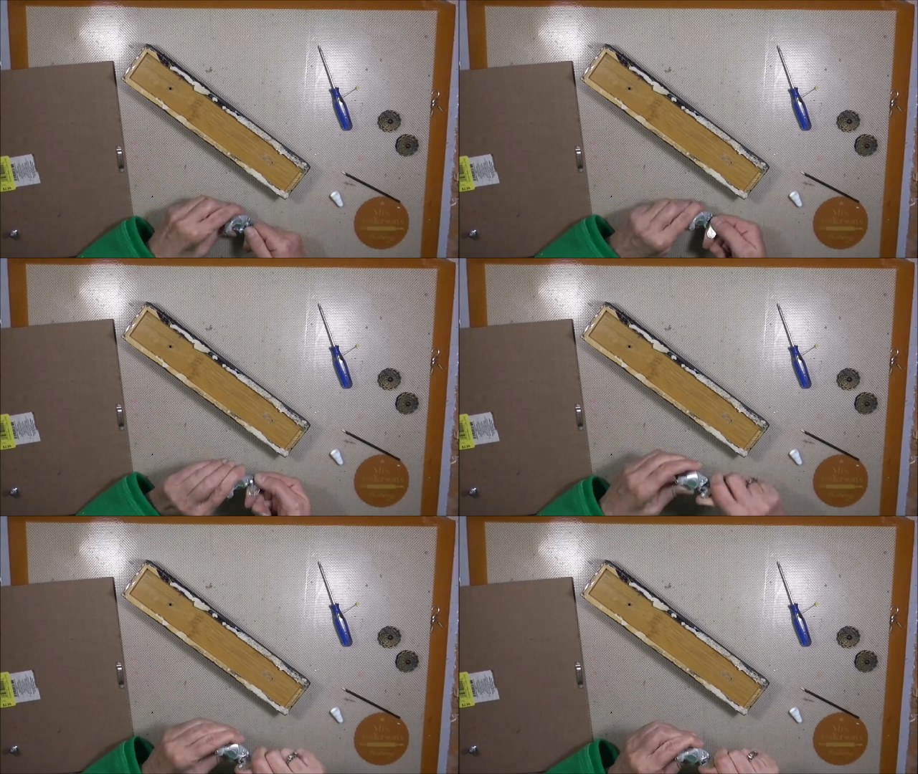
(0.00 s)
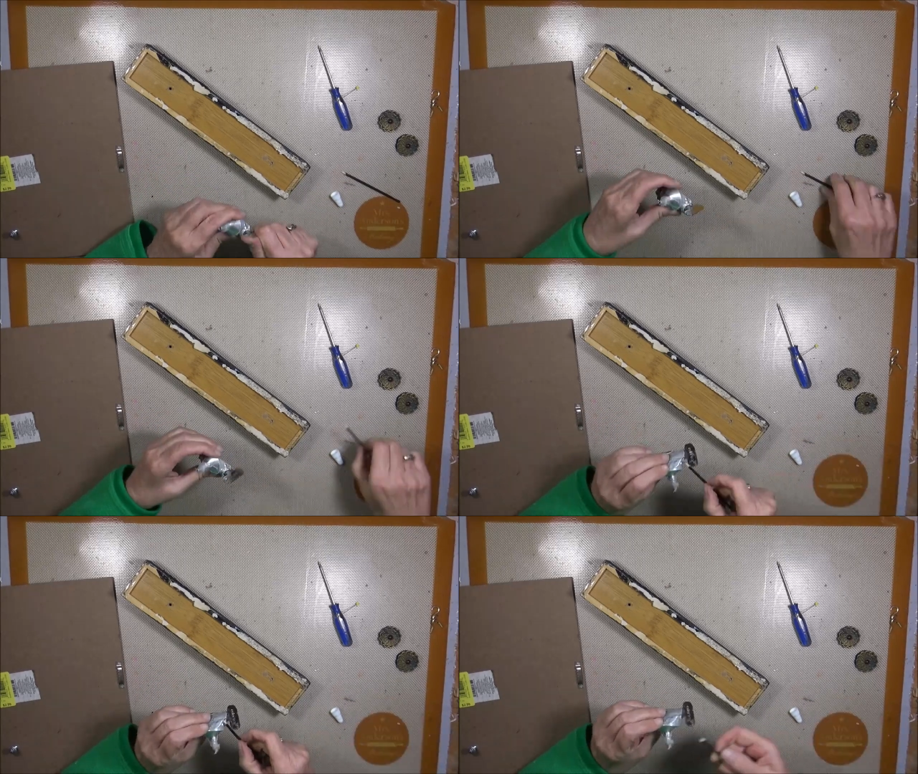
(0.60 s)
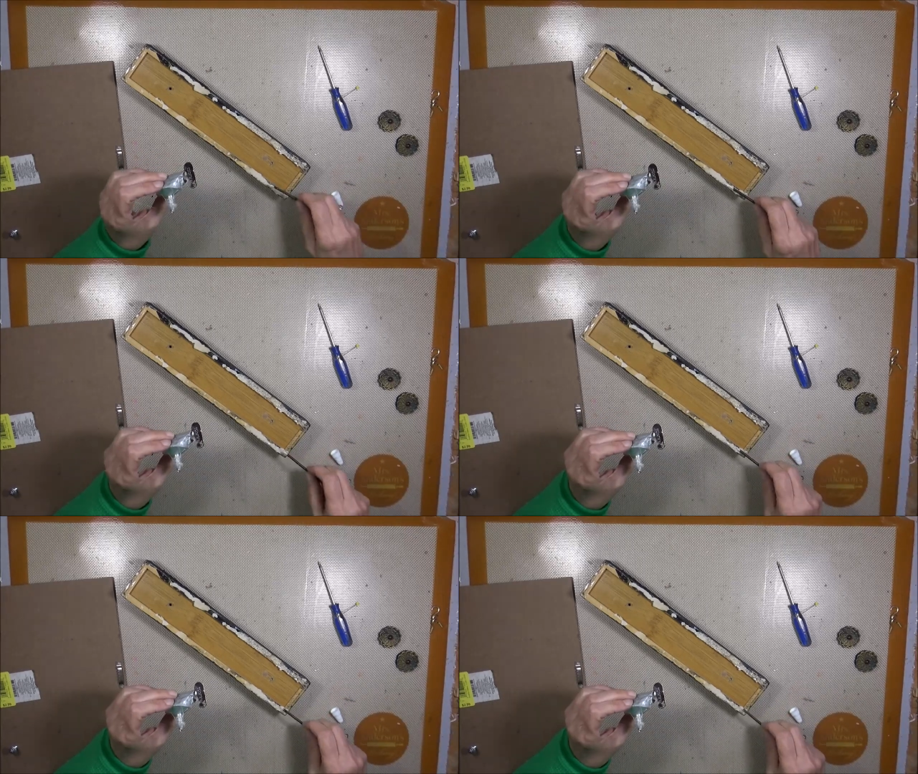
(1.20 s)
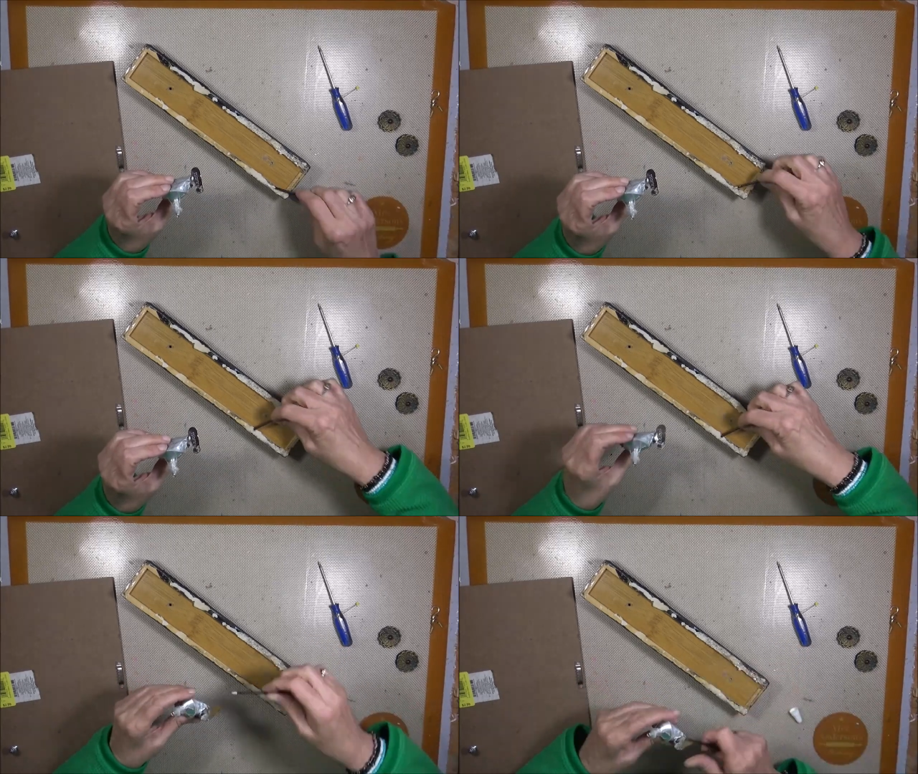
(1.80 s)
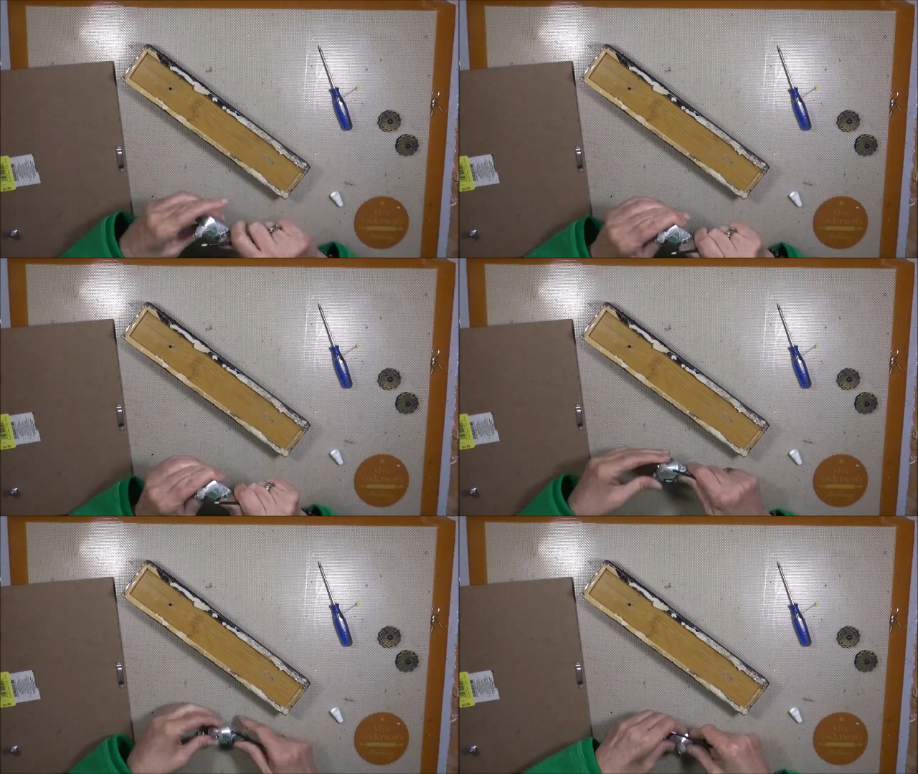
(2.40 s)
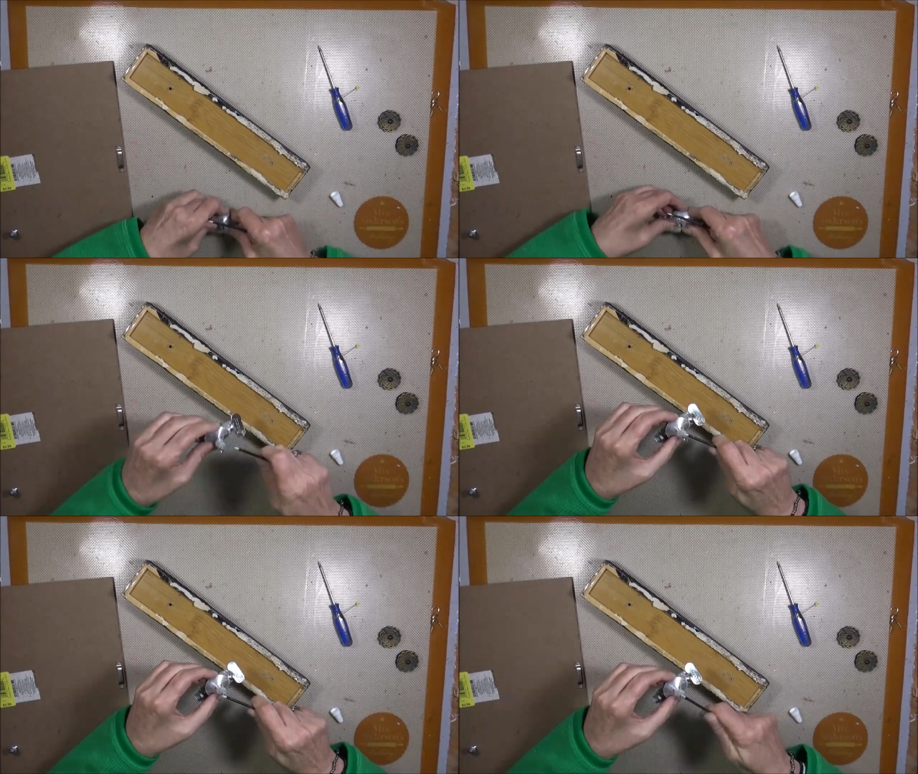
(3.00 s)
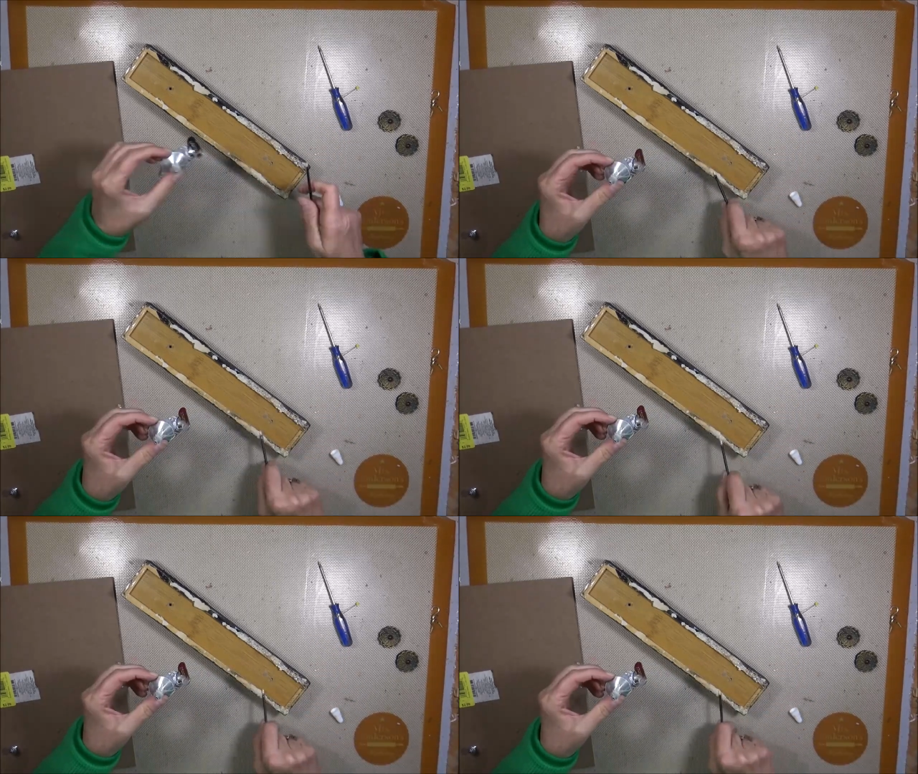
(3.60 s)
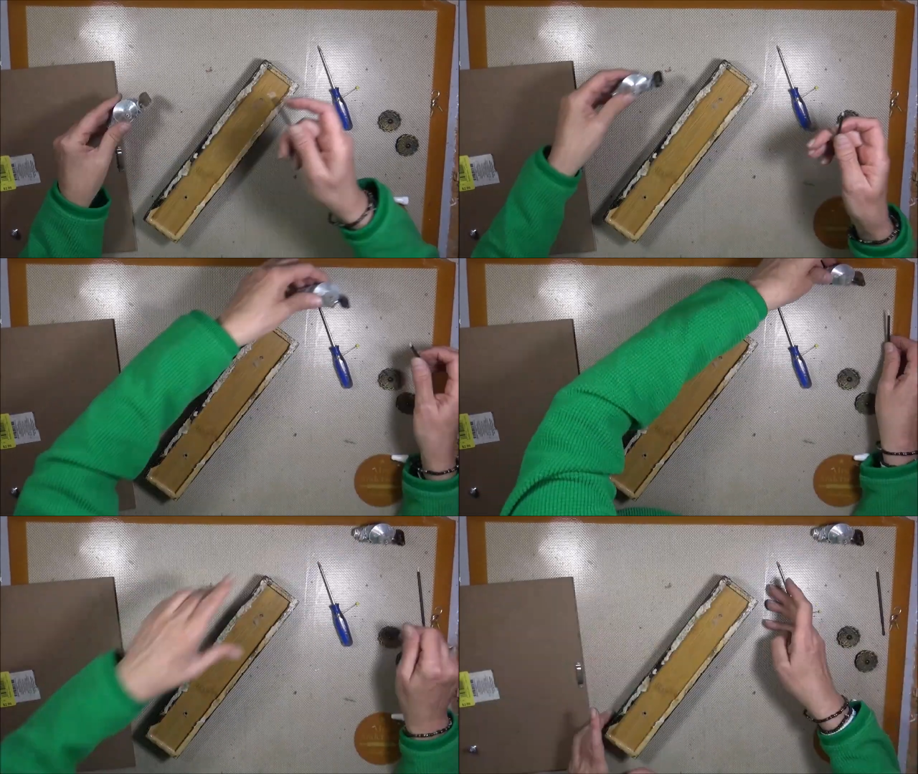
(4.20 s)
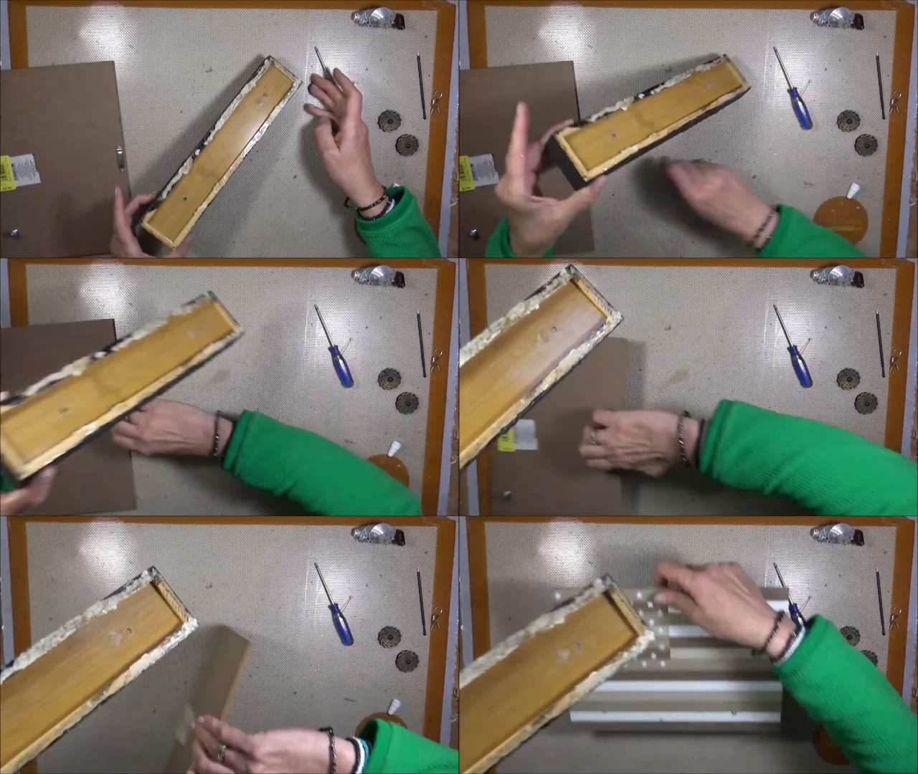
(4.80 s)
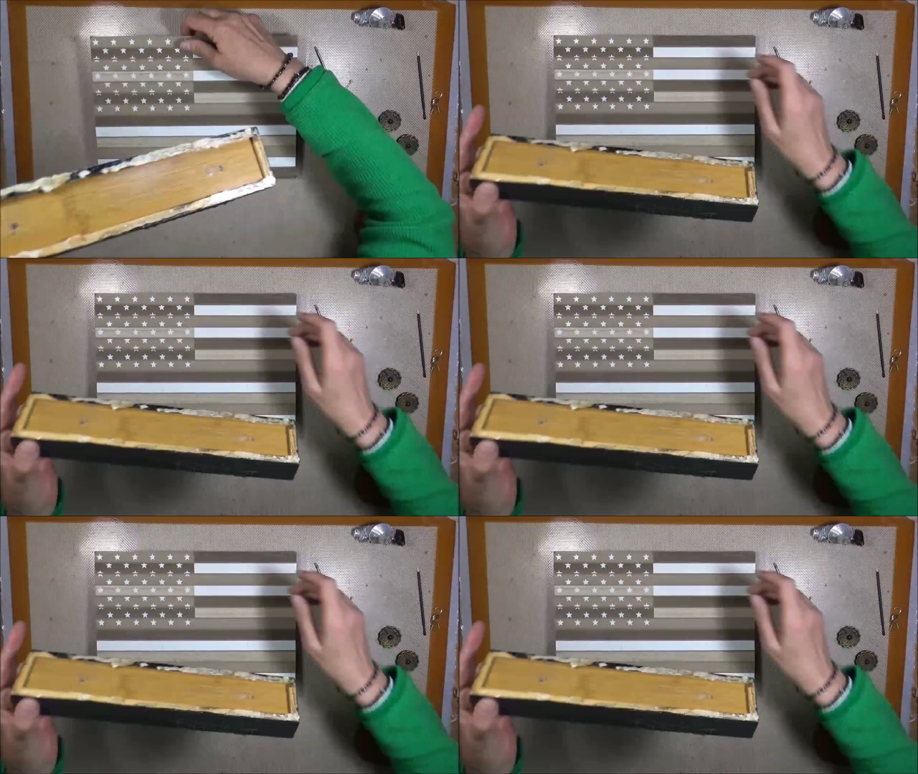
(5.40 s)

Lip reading: [unreadable: no face in view]